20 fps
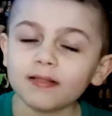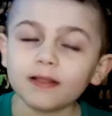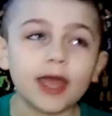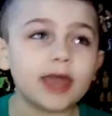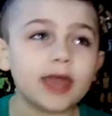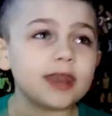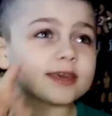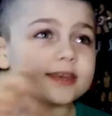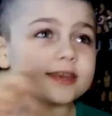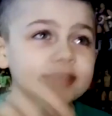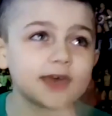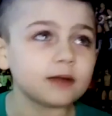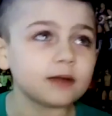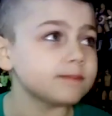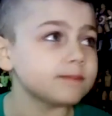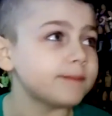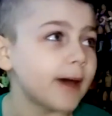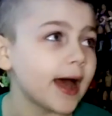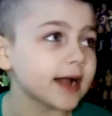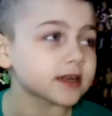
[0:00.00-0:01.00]
And
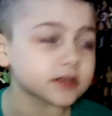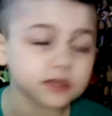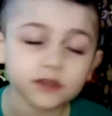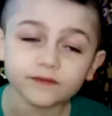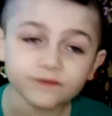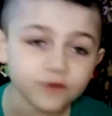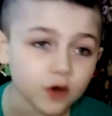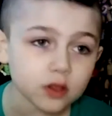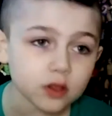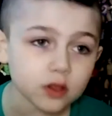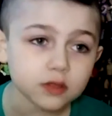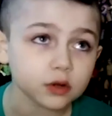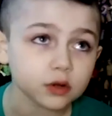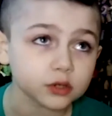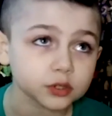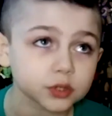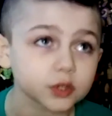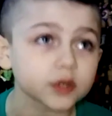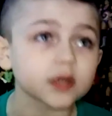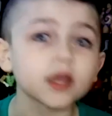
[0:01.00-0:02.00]
again, back to the first
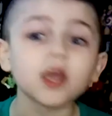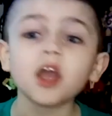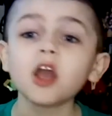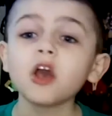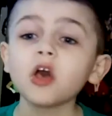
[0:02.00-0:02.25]
surgery.